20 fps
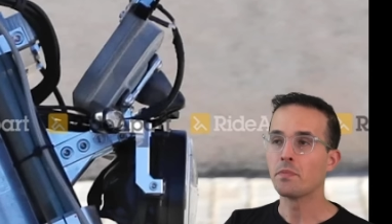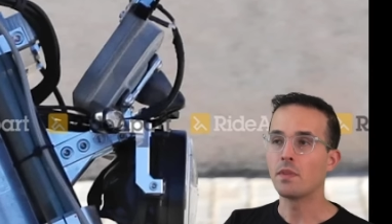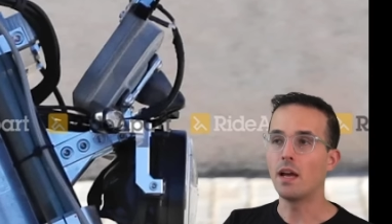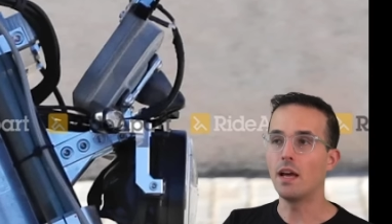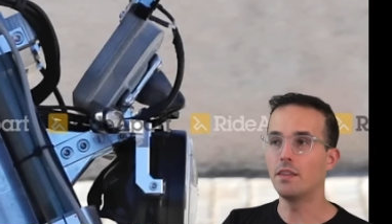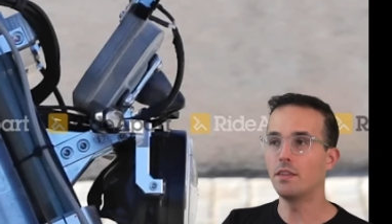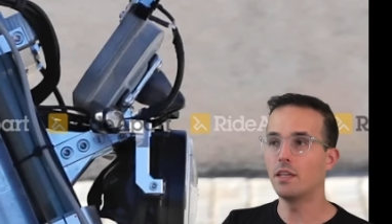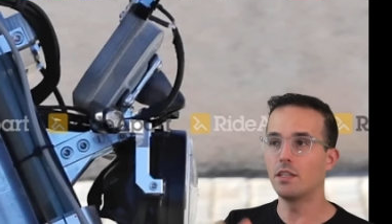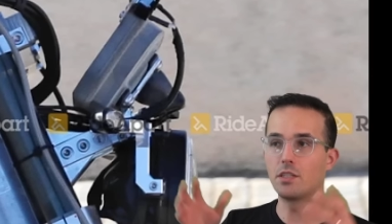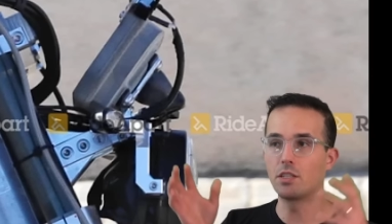
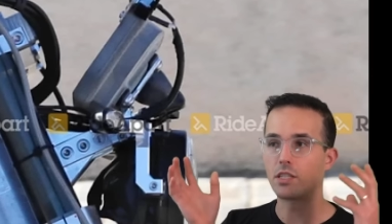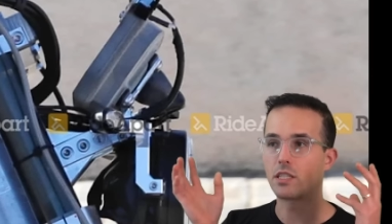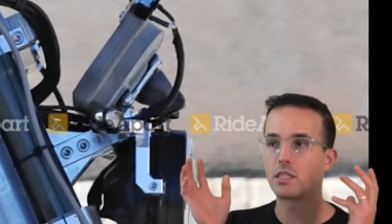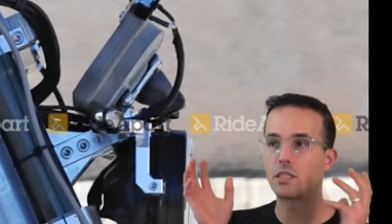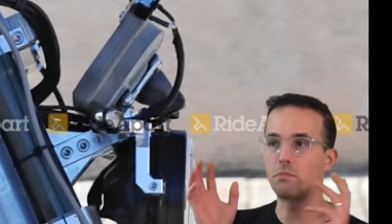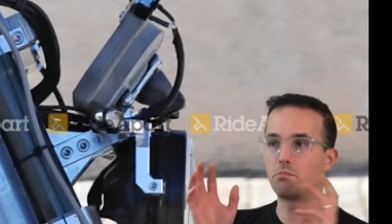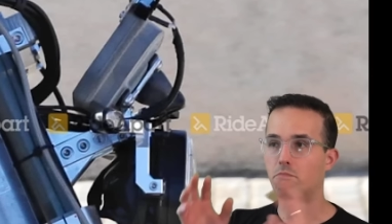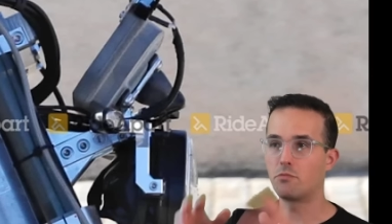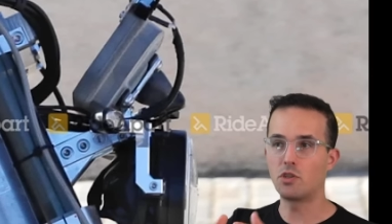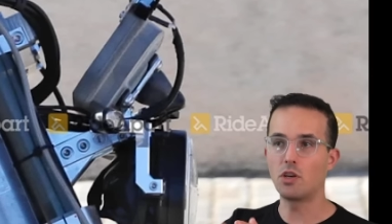and then
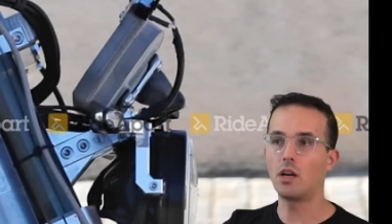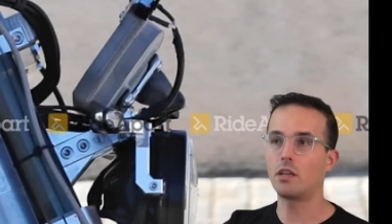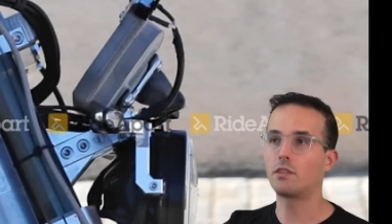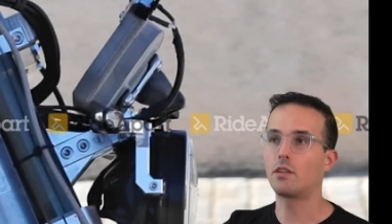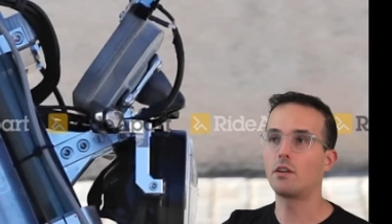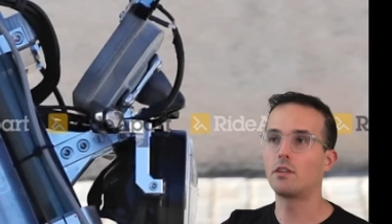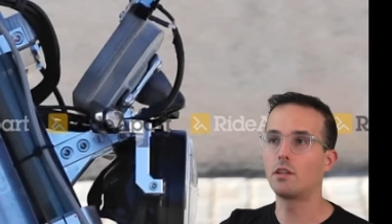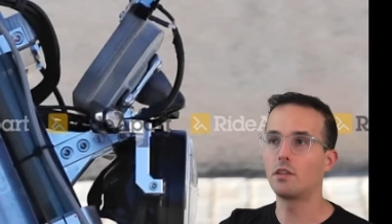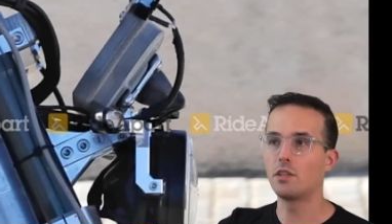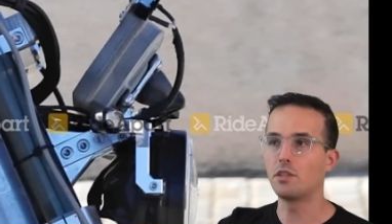just chucked
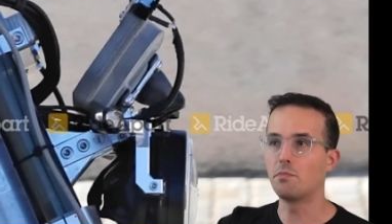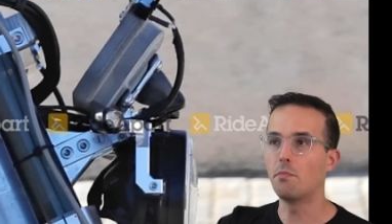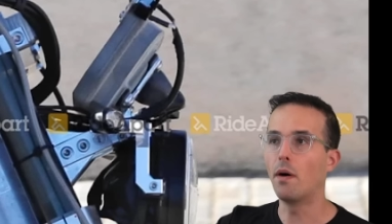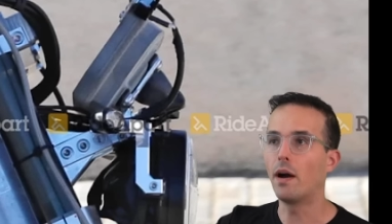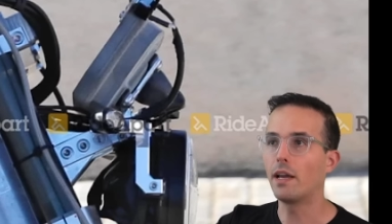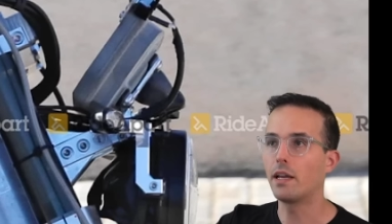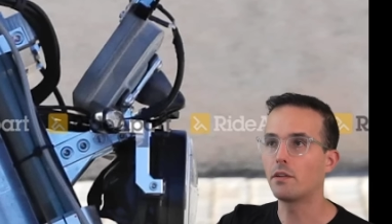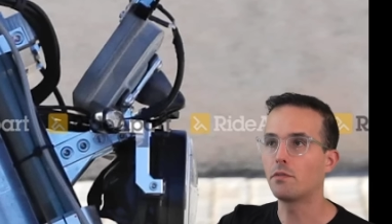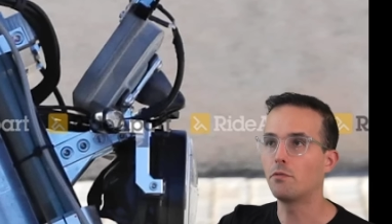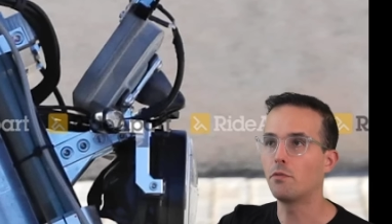onto this
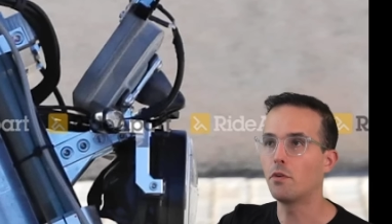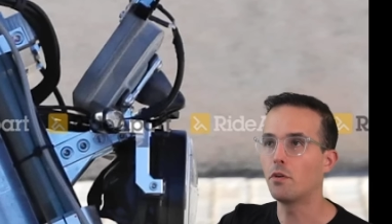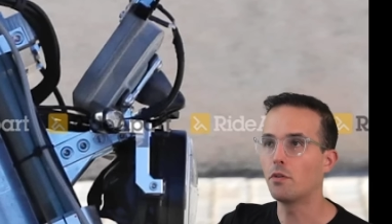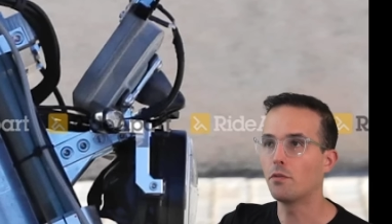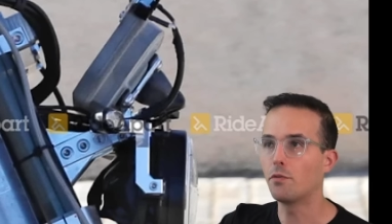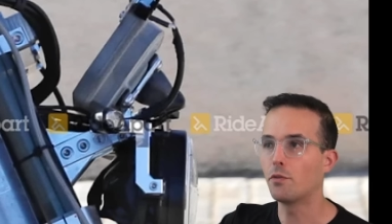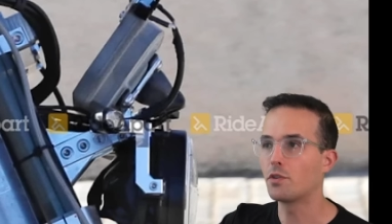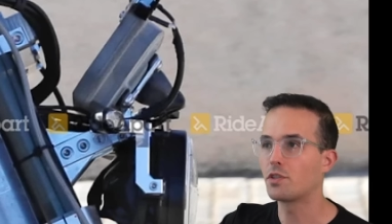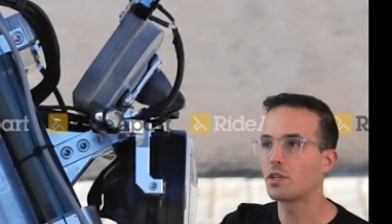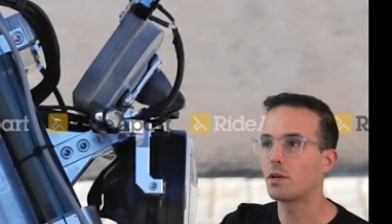bike
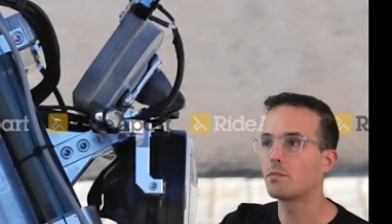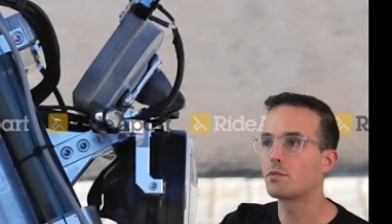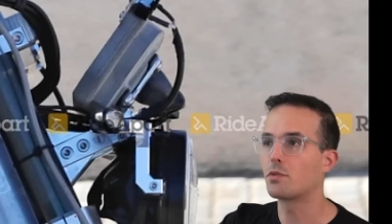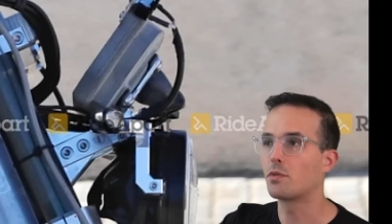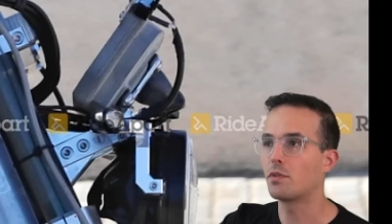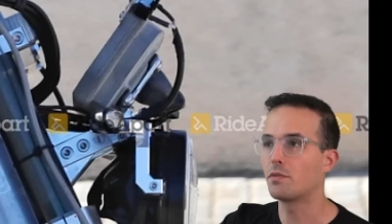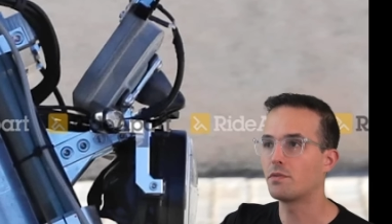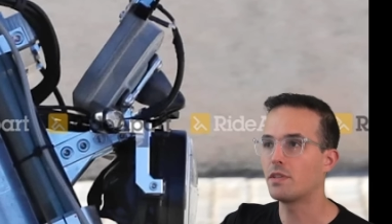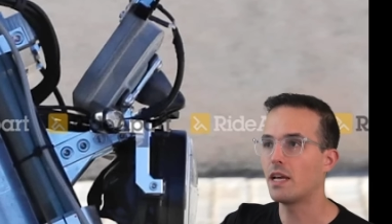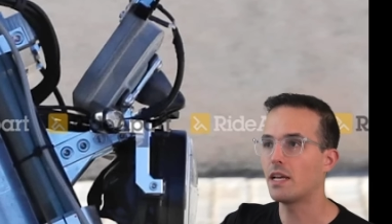for some
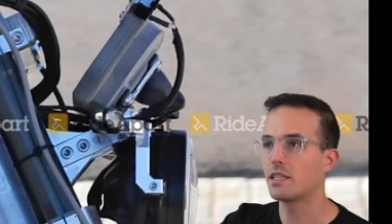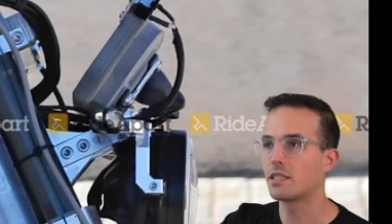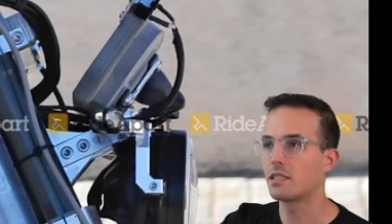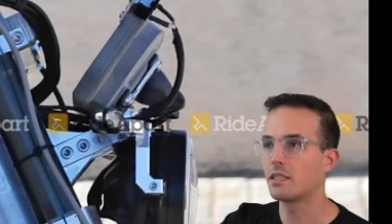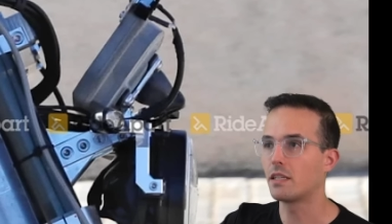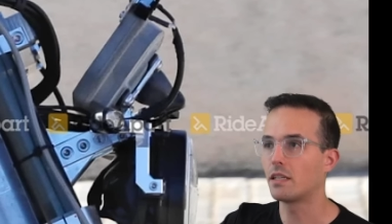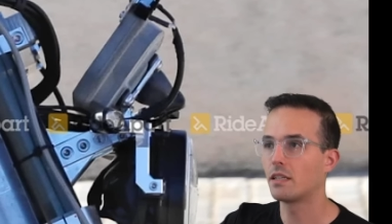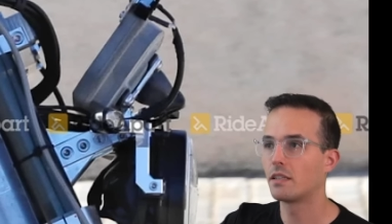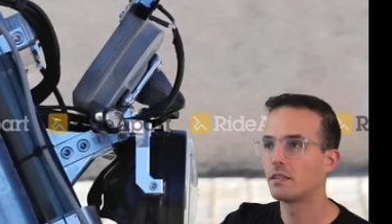sort of testing.